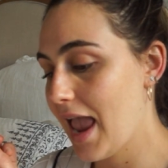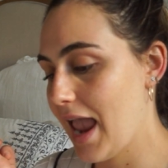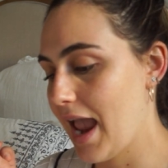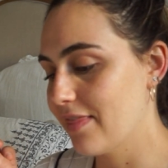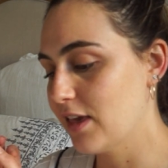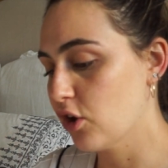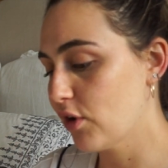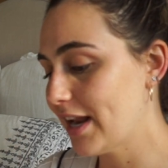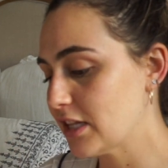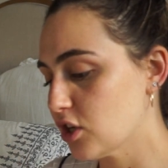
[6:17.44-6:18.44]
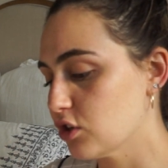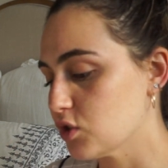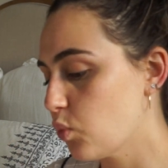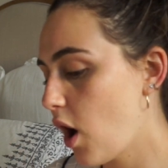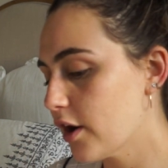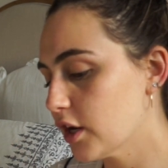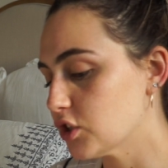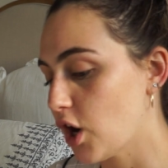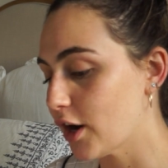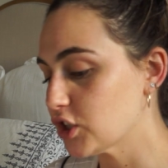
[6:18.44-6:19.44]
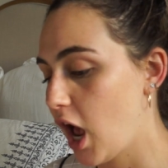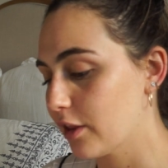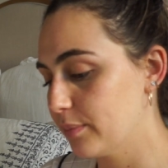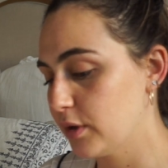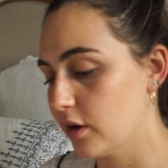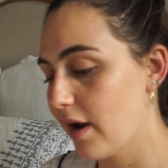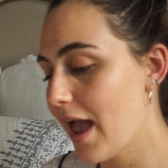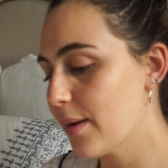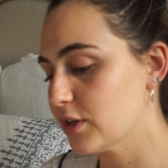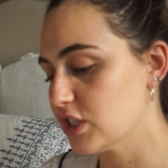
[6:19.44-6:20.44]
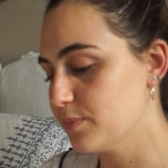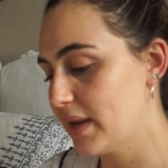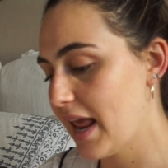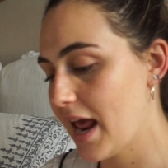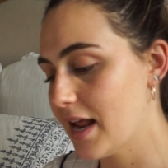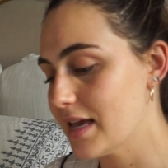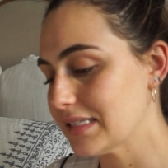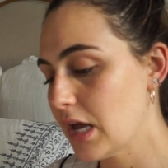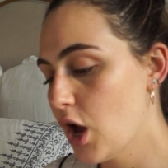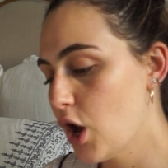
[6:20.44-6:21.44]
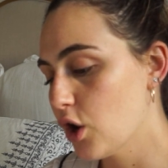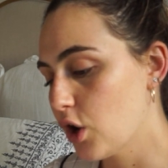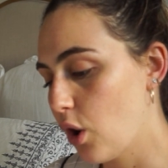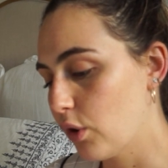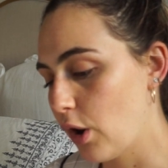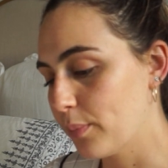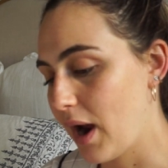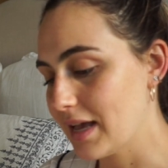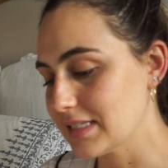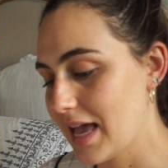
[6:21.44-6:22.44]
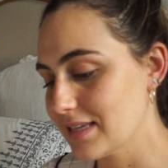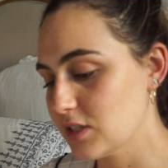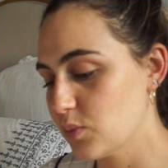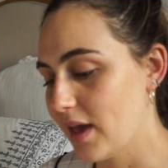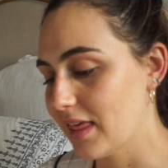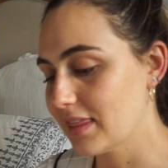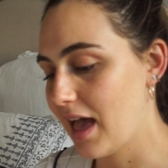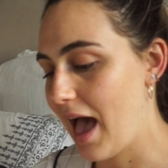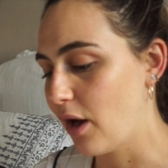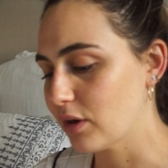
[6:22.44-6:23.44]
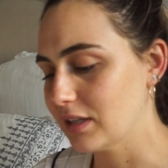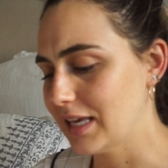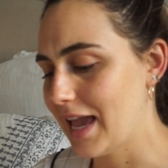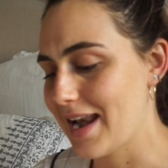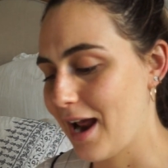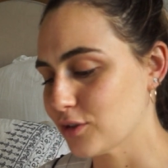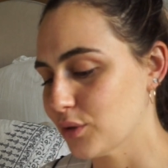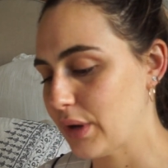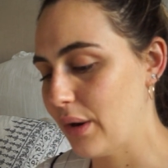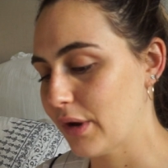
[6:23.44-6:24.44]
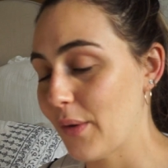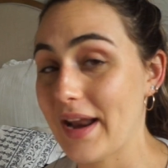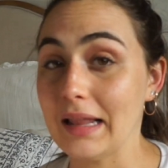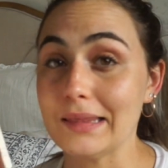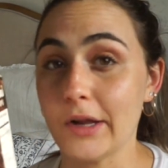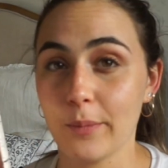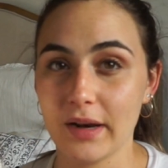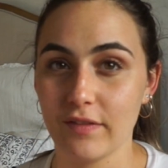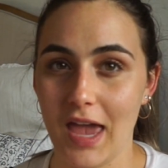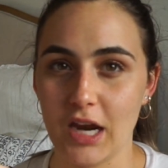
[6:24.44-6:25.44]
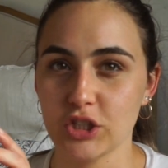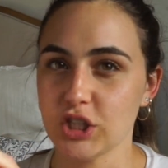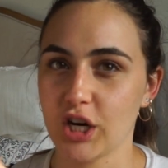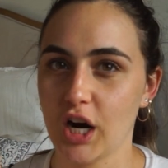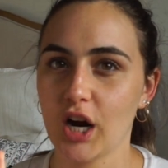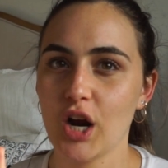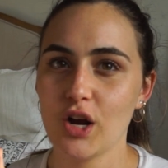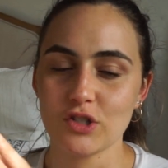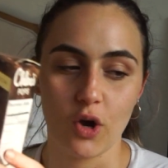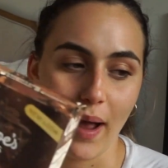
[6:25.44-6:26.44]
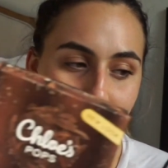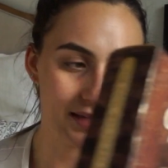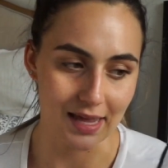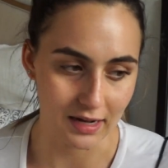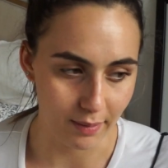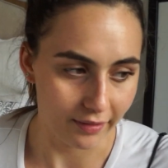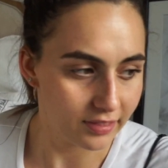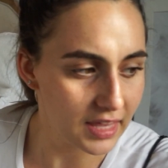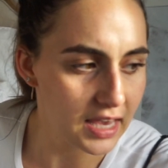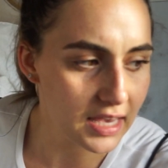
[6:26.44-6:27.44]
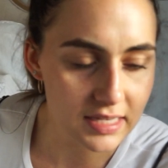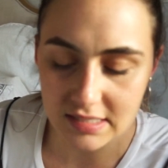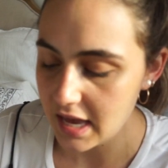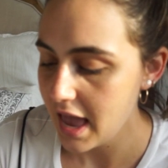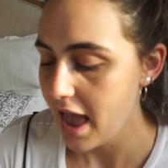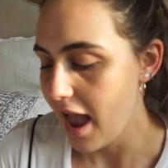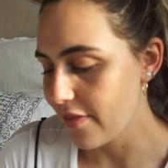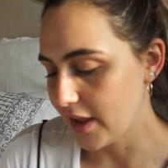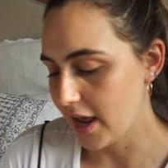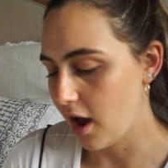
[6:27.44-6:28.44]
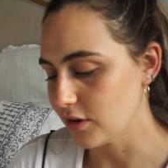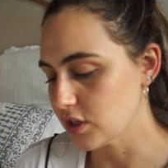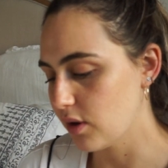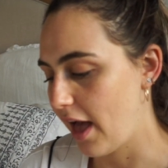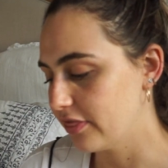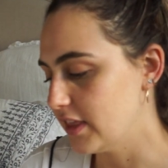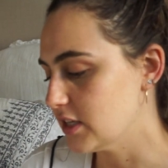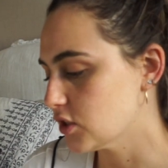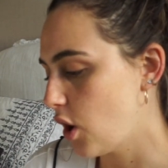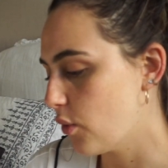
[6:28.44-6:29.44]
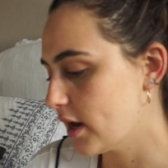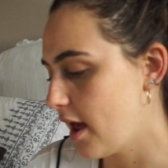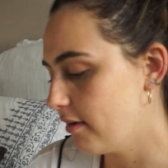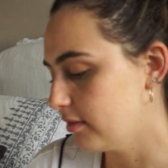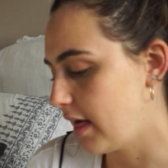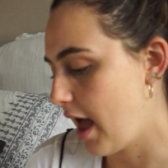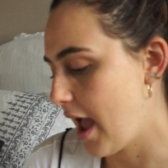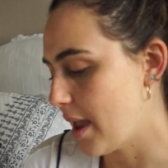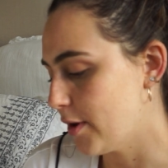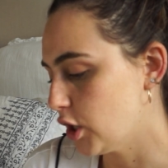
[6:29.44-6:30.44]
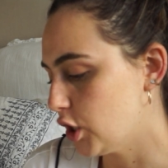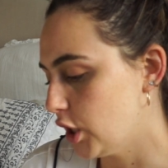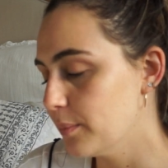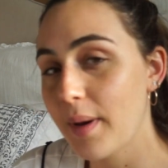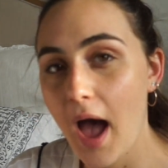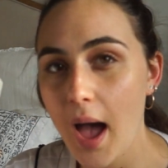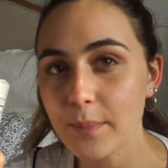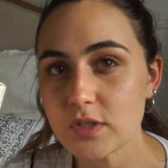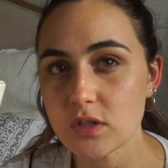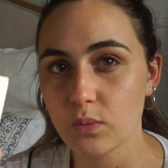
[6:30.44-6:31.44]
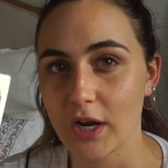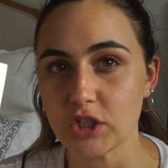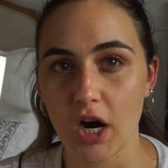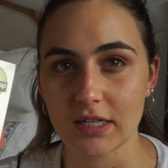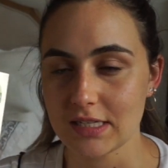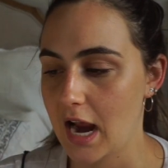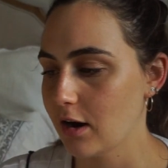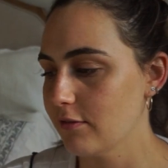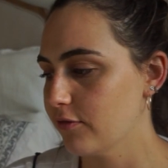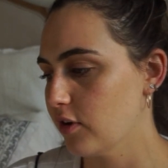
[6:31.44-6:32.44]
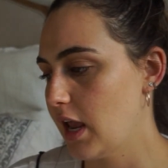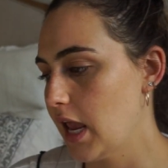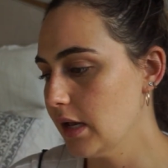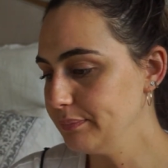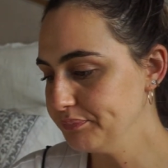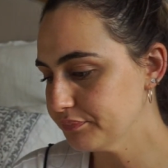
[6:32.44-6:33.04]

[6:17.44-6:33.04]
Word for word: And the ingredients are just water, dark chocolate puree, which is bananas, cocoa processed with alkali and natural cocoa, and a little bit of cane sugar. So I'm excited about these. And then I also got these coconut lime Good Pops, which are dairy-free.